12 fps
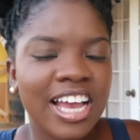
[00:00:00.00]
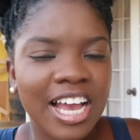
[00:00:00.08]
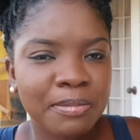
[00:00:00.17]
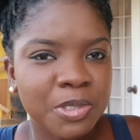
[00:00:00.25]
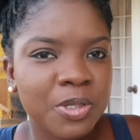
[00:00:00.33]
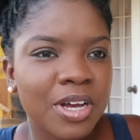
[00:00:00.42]

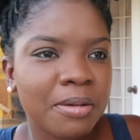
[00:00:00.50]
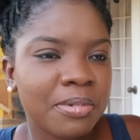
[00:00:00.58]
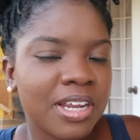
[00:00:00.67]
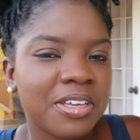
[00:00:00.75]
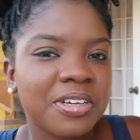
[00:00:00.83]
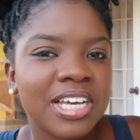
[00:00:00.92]
I'm so
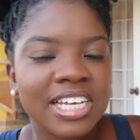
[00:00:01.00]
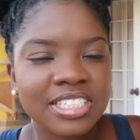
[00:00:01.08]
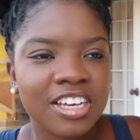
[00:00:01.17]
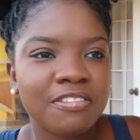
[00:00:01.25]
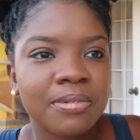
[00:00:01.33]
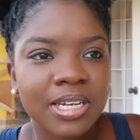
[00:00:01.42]
happy that you guys
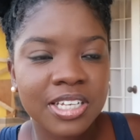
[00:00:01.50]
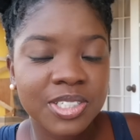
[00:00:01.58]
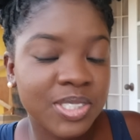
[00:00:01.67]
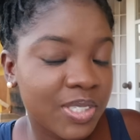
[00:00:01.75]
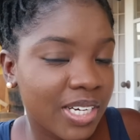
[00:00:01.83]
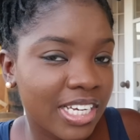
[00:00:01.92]
have been
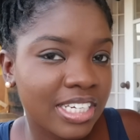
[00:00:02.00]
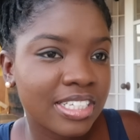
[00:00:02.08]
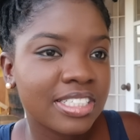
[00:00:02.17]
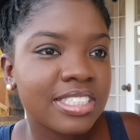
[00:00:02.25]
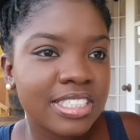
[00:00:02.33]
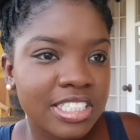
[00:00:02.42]
enjoying
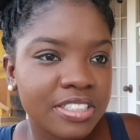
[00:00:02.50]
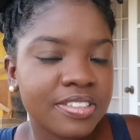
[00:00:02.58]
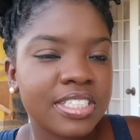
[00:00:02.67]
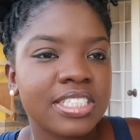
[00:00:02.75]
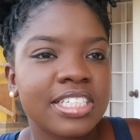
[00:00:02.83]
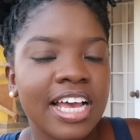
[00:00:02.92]
this
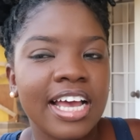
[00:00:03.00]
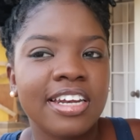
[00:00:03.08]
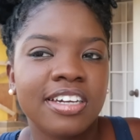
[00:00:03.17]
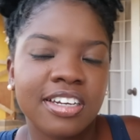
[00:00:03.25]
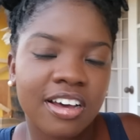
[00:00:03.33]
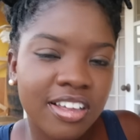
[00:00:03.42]
series
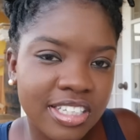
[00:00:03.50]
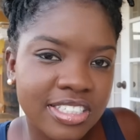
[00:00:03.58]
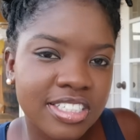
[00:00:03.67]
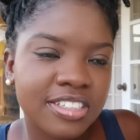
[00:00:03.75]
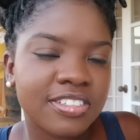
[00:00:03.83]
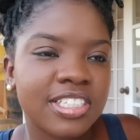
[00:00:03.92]
and the other
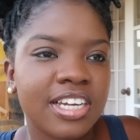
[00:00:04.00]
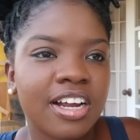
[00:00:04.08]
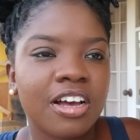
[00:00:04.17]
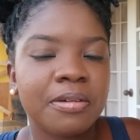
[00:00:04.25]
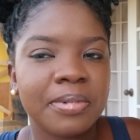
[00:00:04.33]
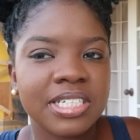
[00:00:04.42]
series that
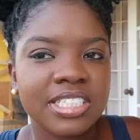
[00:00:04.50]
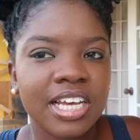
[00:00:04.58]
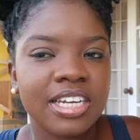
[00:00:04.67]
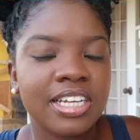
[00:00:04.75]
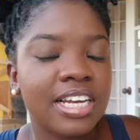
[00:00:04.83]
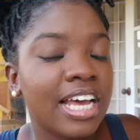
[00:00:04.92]
are on my
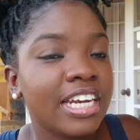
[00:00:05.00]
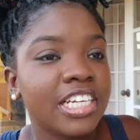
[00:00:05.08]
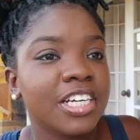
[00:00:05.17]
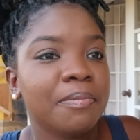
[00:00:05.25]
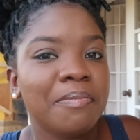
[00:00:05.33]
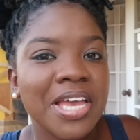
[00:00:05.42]
channel, and
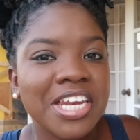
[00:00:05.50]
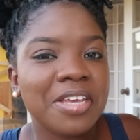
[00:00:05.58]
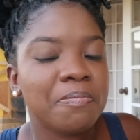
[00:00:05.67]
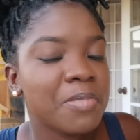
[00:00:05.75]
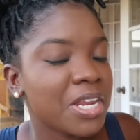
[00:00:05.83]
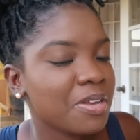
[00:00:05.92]
there are
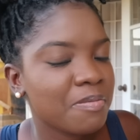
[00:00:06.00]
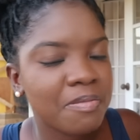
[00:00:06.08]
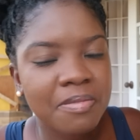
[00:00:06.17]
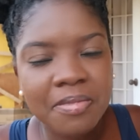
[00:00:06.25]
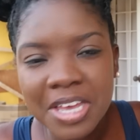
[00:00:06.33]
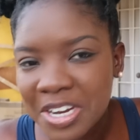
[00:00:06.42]
many, many,
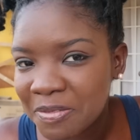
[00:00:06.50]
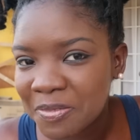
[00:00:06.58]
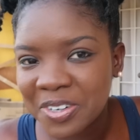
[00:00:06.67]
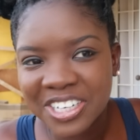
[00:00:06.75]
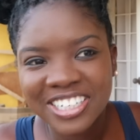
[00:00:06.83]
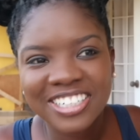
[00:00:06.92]
many
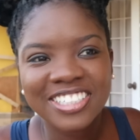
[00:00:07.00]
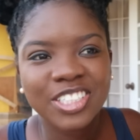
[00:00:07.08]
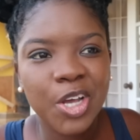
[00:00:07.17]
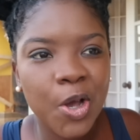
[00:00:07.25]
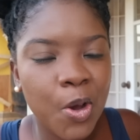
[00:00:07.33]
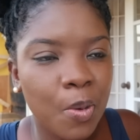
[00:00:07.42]
more
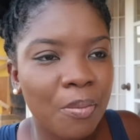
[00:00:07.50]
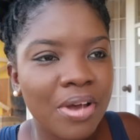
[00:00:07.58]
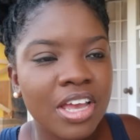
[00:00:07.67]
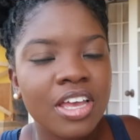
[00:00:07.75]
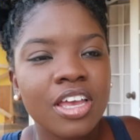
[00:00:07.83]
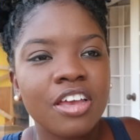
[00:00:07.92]
to come.
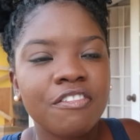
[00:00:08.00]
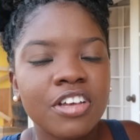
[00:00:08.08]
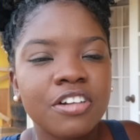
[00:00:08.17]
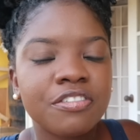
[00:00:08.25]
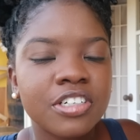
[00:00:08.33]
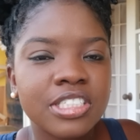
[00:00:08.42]

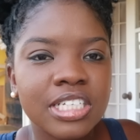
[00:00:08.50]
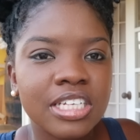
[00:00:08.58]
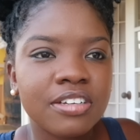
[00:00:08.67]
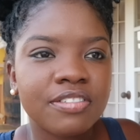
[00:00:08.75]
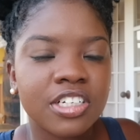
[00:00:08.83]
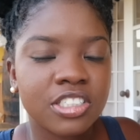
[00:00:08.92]
Feel free to
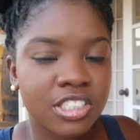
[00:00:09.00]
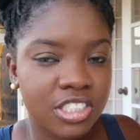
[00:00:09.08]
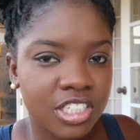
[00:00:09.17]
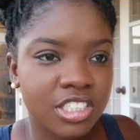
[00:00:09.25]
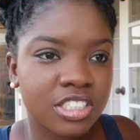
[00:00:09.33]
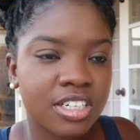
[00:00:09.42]
leave your
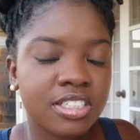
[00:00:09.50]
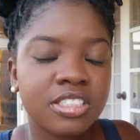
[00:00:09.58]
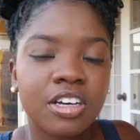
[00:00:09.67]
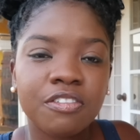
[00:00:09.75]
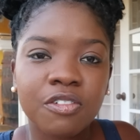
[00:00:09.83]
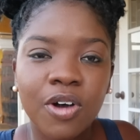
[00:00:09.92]

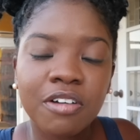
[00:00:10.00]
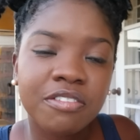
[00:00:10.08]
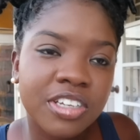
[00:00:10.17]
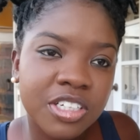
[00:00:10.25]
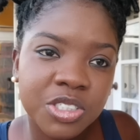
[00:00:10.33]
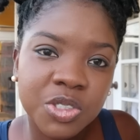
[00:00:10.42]
suggestions of what
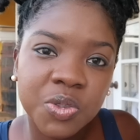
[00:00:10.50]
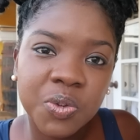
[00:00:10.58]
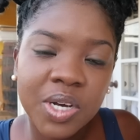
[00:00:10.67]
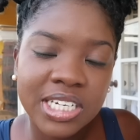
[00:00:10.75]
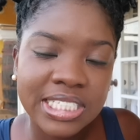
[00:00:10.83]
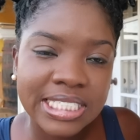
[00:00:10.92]
videos you
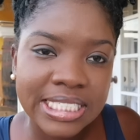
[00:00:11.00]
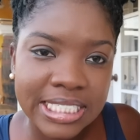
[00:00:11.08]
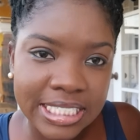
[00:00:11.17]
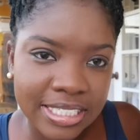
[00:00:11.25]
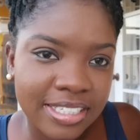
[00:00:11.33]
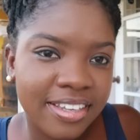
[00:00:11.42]
want to
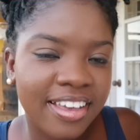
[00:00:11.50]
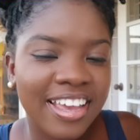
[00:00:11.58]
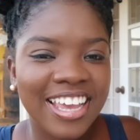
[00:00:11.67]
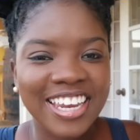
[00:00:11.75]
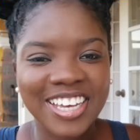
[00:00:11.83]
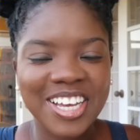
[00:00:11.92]
see
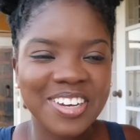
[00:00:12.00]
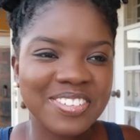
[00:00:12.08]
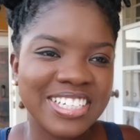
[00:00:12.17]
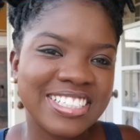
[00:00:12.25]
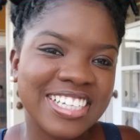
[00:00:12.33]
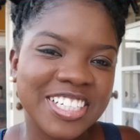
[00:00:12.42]
in the
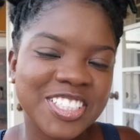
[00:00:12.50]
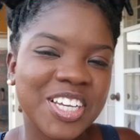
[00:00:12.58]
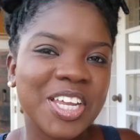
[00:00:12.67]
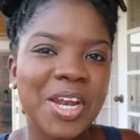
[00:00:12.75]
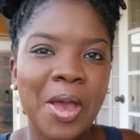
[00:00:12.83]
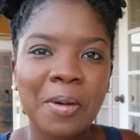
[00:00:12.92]
comment
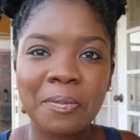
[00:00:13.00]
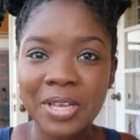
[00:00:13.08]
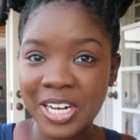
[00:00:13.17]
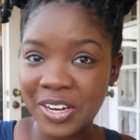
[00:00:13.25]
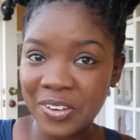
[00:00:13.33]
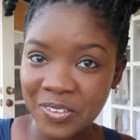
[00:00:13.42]
section
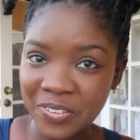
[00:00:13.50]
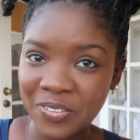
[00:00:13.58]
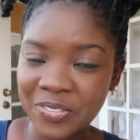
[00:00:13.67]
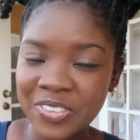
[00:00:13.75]
below.